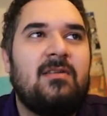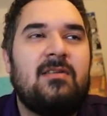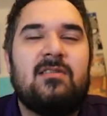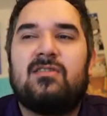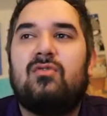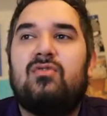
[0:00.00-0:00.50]

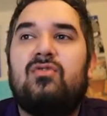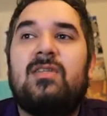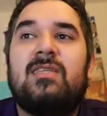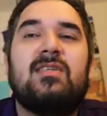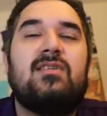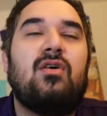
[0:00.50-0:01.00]
So you
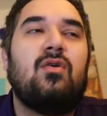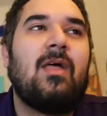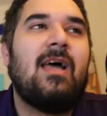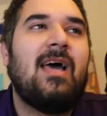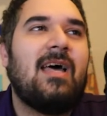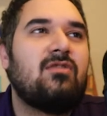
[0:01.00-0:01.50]
need to know
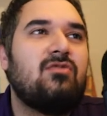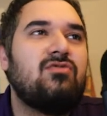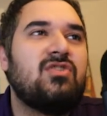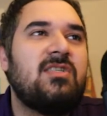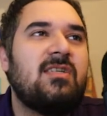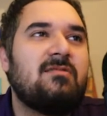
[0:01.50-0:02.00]
that
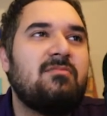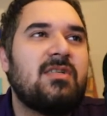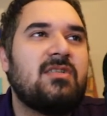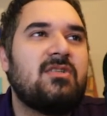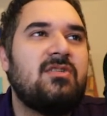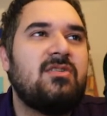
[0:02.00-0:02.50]
heterogeneous
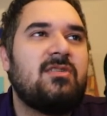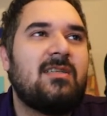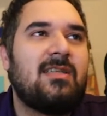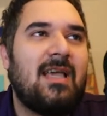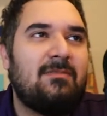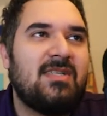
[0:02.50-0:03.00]
mixtures
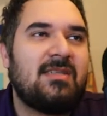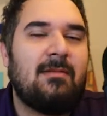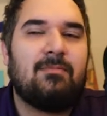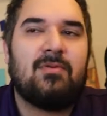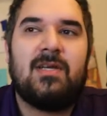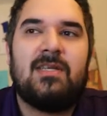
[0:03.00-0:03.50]
can be
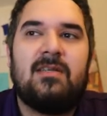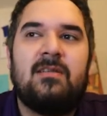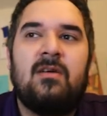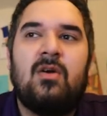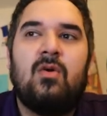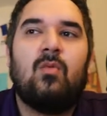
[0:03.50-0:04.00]

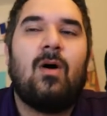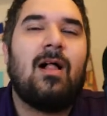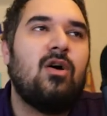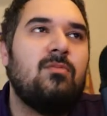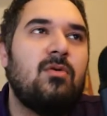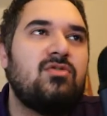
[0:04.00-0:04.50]
separated, while
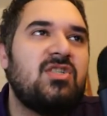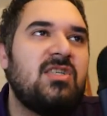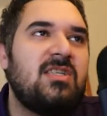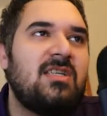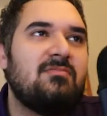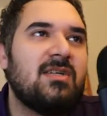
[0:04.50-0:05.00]

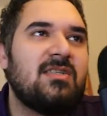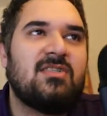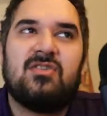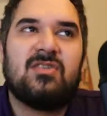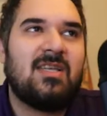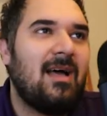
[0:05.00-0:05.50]
homogeneous
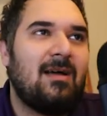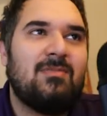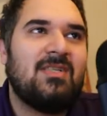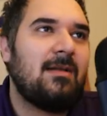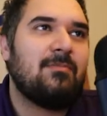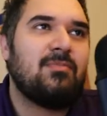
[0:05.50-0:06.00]
mixtures cannot
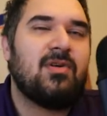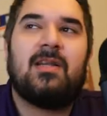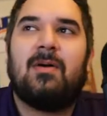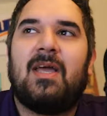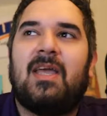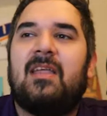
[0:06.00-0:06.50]
be
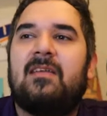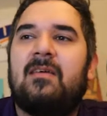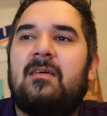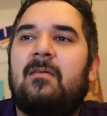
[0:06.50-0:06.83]
separated by hand.